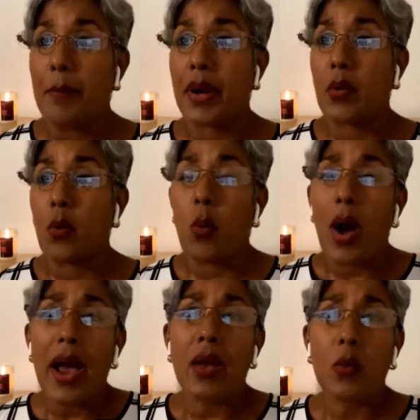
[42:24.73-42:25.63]
But
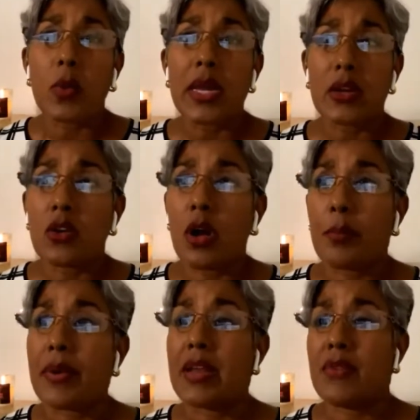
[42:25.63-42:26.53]
why are we
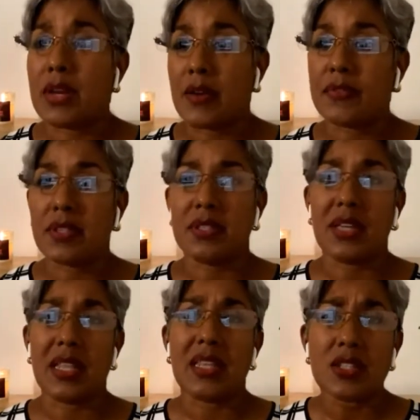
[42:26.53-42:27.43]
not brave enough to
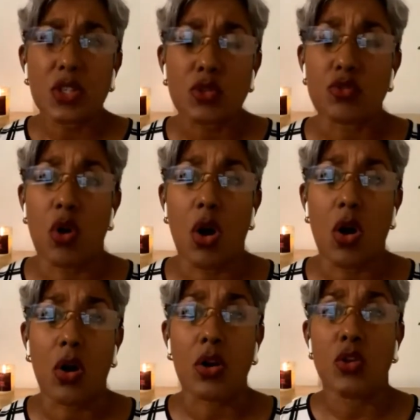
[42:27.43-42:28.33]
say this is
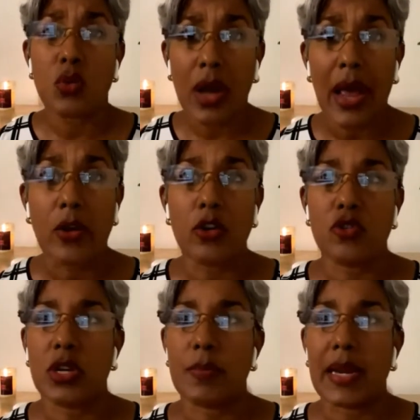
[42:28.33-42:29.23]
wrong? You
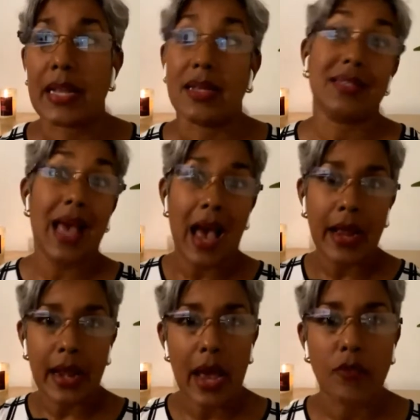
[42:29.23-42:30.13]
cannot treat me like this
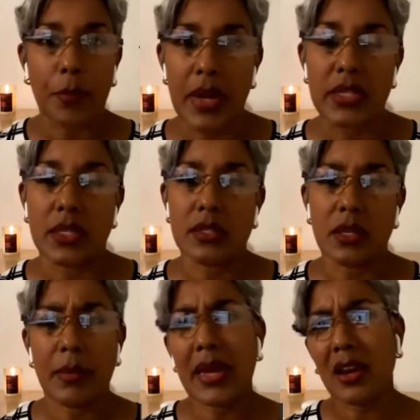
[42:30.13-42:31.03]
and have a
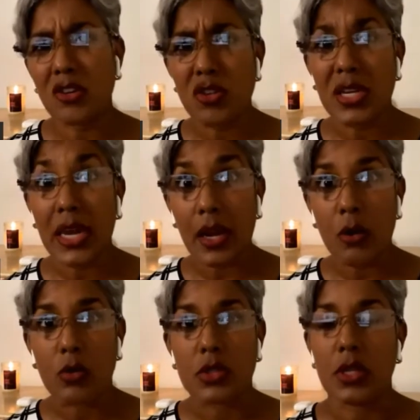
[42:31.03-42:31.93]
presence in my country. Get
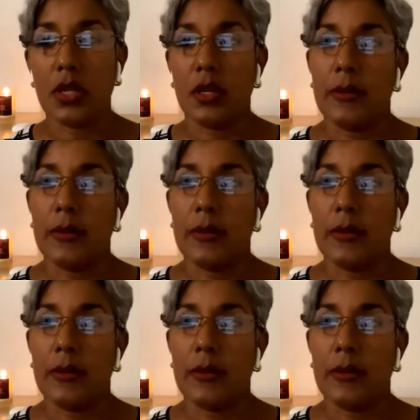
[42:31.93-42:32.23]
out.